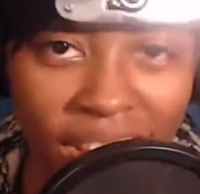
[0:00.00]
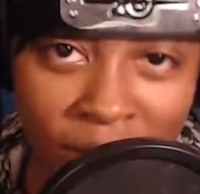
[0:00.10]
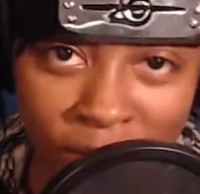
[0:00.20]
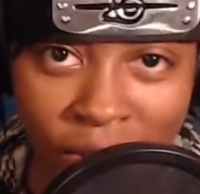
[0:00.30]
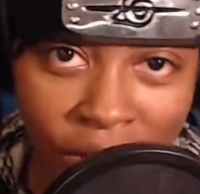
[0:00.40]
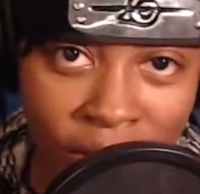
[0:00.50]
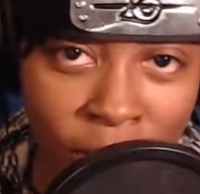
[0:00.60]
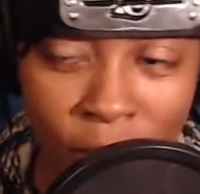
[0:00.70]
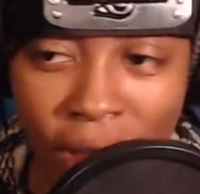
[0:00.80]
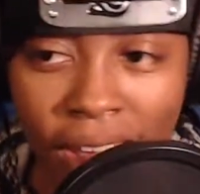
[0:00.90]
but you get the
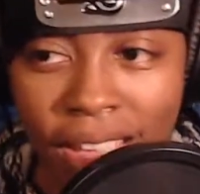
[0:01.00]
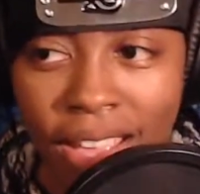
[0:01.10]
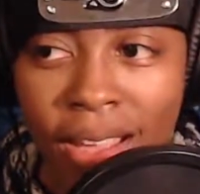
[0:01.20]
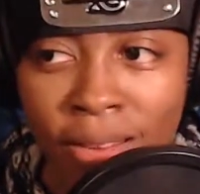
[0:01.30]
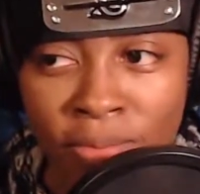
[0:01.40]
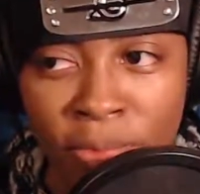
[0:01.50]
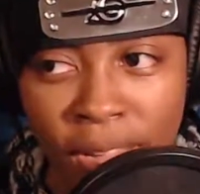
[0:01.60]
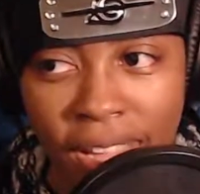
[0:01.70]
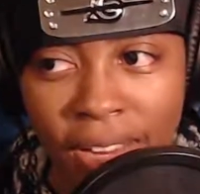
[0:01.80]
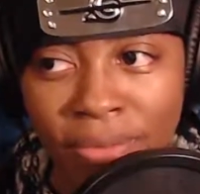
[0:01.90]
point.
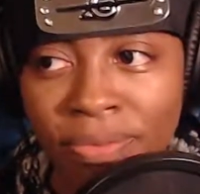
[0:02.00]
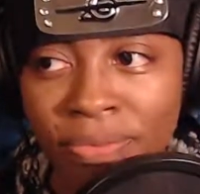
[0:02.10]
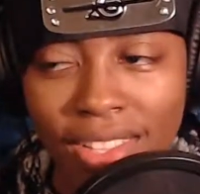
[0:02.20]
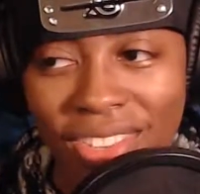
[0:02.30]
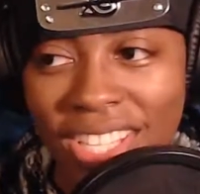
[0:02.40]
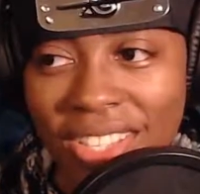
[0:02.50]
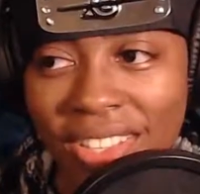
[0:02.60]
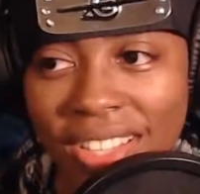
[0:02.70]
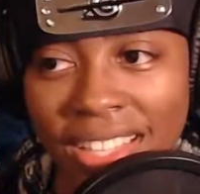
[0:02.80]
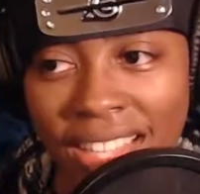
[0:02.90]
But the
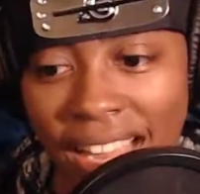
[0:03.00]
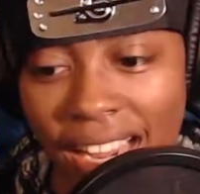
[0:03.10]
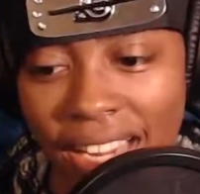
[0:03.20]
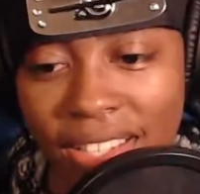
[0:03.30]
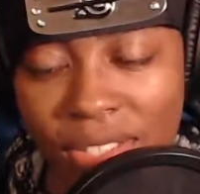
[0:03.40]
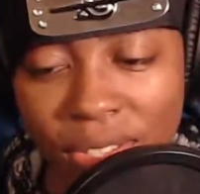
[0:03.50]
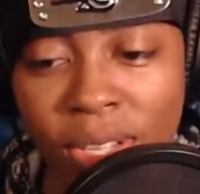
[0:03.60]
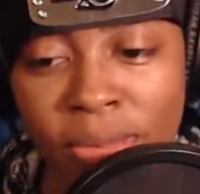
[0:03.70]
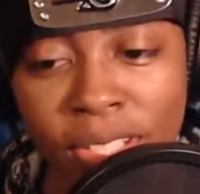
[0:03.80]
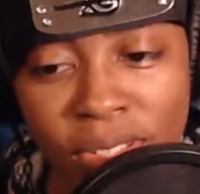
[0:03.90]
reason that I do
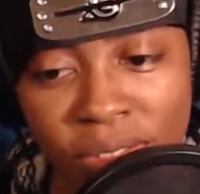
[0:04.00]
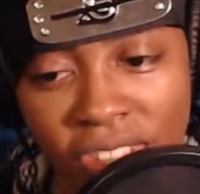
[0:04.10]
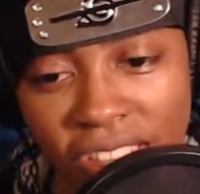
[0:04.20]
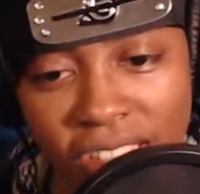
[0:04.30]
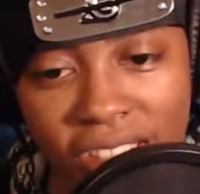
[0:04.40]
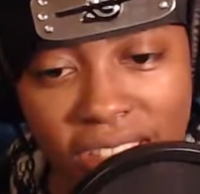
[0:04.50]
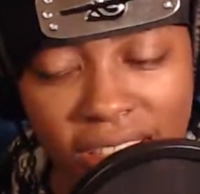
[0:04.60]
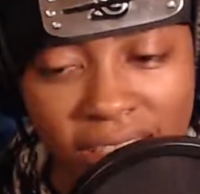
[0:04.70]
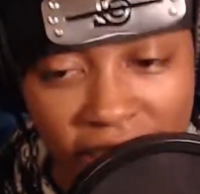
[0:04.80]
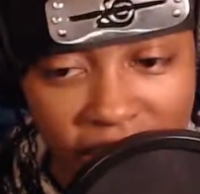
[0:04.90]
upload 2 videos a
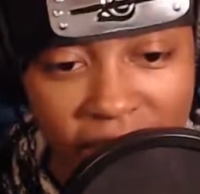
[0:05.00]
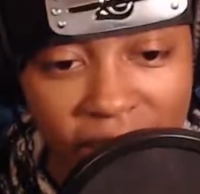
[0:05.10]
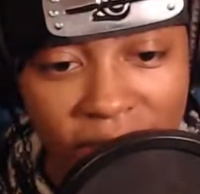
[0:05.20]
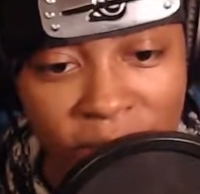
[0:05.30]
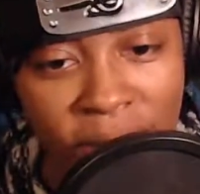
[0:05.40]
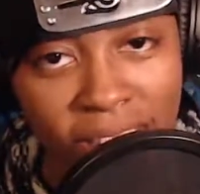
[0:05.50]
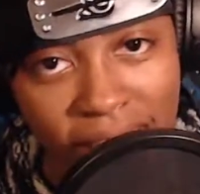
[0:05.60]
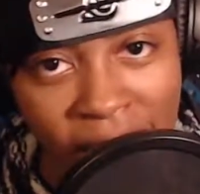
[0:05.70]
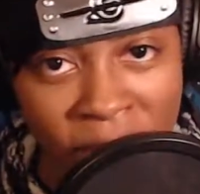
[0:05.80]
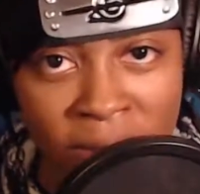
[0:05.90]
day is because I
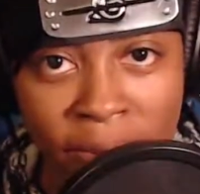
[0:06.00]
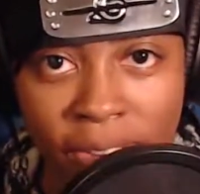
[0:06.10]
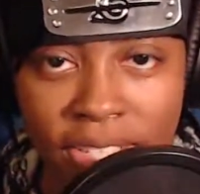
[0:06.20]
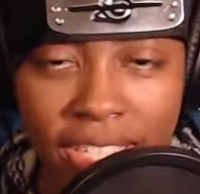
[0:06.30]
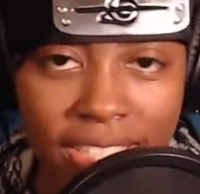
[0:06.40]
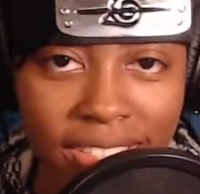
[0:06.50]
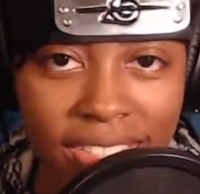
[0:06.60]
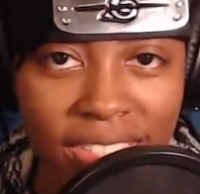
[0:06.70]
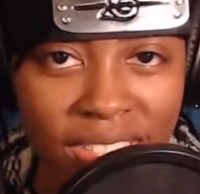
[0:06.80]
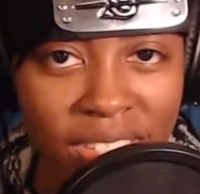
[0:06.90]
am a smaller channel,
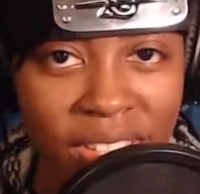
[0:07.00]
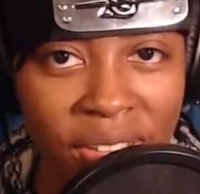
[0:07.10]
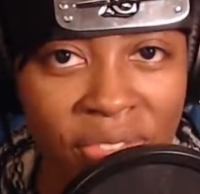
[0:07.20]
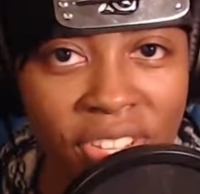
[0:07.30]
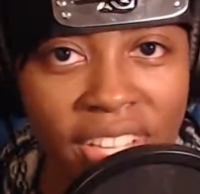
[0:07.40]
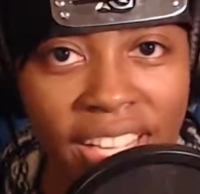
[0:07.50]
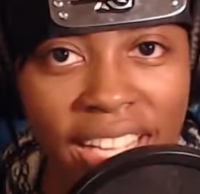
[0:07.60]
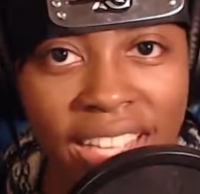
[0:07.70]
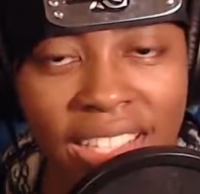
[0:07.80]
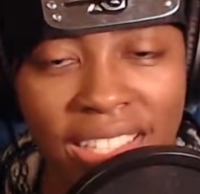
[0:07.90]
so I feel
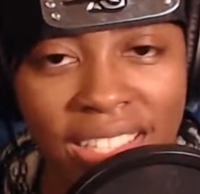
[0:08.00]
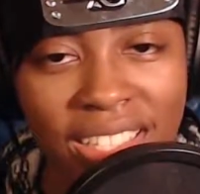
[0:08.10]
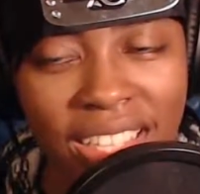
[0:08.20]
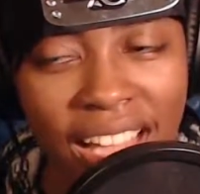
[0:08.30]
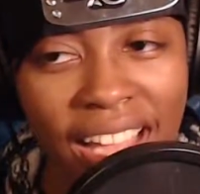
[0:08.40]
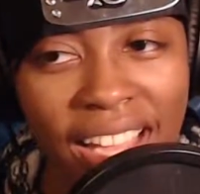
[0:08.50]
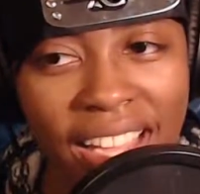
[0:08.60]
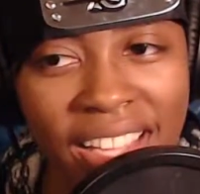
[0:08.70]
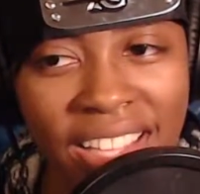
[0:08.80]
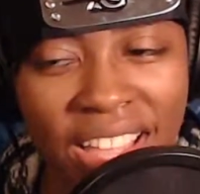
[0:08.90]
like I
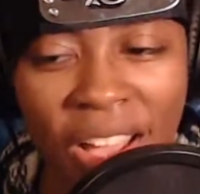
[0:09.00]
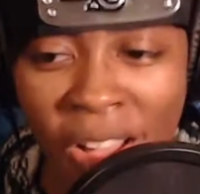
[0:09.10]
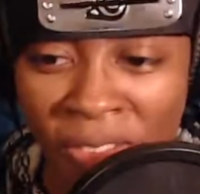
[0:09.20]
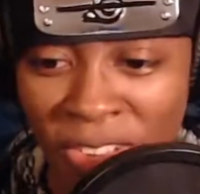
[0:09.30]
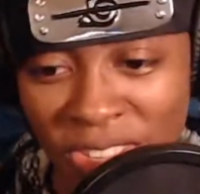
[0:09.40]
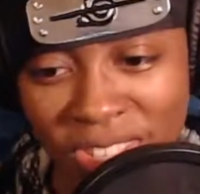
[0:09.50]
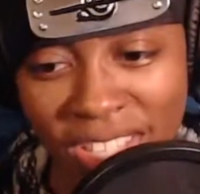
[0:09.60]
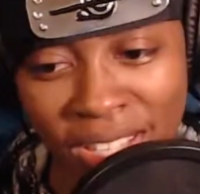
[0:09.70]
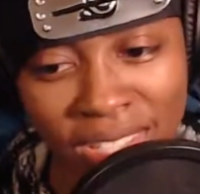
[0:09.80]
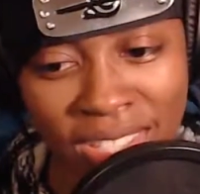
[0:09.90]
almost
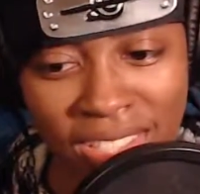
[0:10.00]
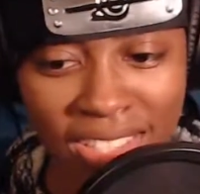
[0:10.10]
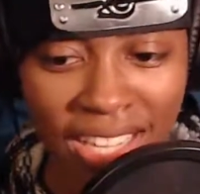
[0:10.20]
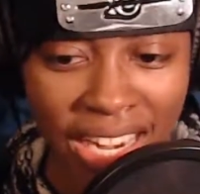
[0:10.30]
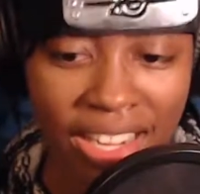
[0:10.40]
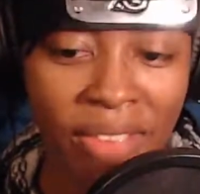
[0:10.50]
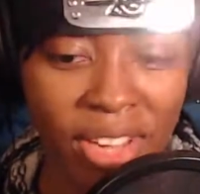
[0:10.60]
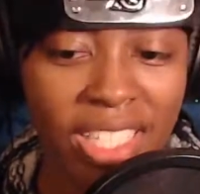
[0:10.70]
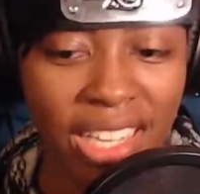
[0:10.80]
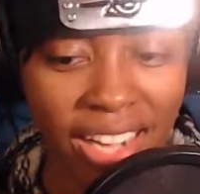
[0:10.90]
like to kind of get my
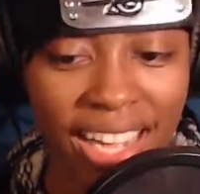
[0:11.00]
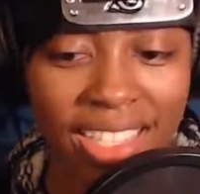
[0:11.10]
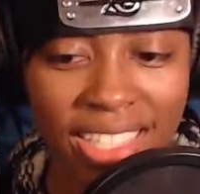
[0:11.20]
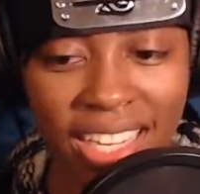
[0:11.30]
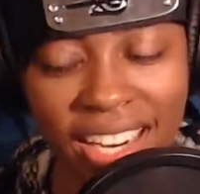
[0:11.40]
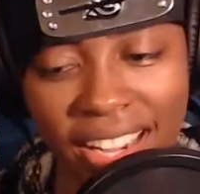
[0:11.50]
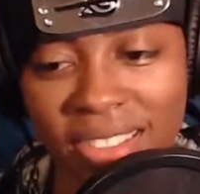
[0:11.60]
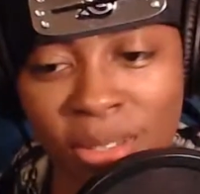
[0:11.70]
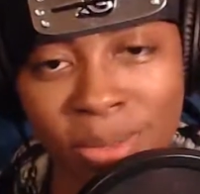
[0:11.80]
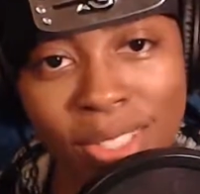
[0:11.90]
channel out there, I have
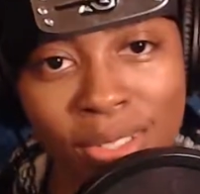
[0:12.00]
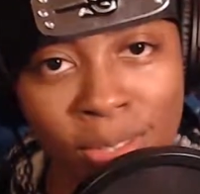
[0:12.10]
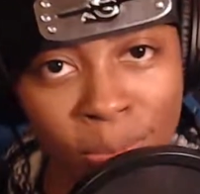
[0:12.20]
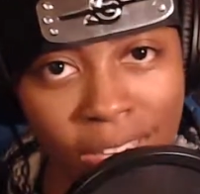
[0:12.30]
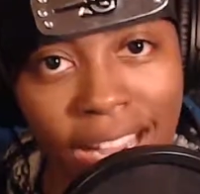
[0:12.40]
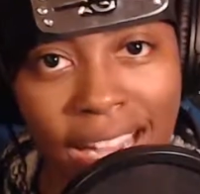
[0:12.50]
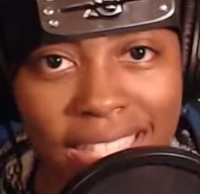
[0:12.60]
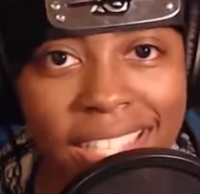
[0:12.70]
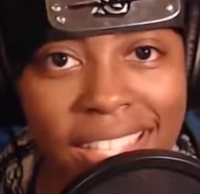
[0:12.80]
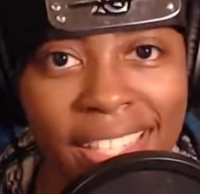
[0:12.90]
to produce more
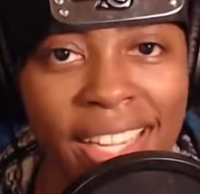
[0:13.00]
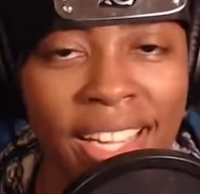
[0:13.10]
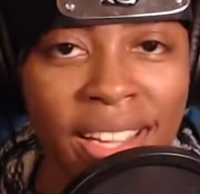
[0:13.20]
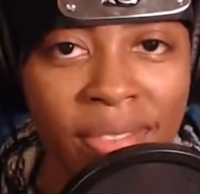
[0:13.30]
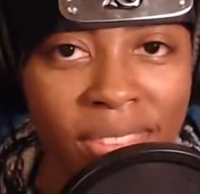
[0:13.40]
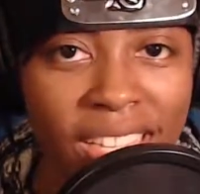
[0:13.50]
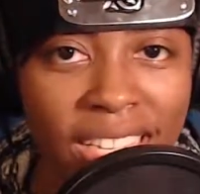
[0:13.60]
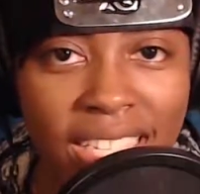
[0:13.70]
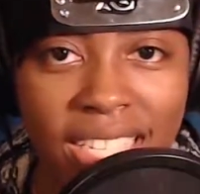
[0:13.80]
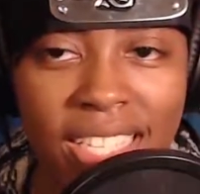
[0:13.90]
content,
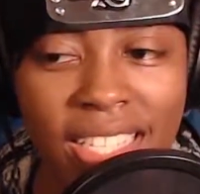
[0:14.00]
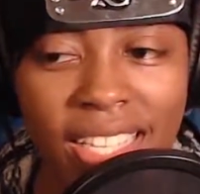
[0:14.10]
because